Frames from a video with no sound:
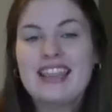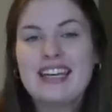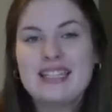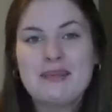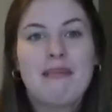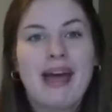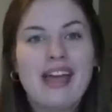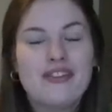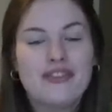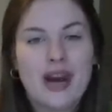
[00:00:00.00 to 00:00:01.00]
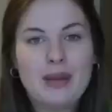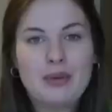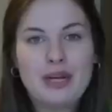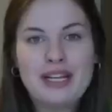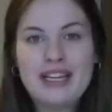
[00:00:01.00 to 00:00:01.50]
that is in my Friday
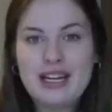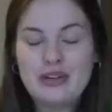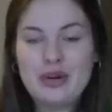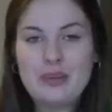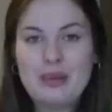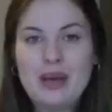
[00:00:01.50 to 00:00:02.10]
morning knitting group.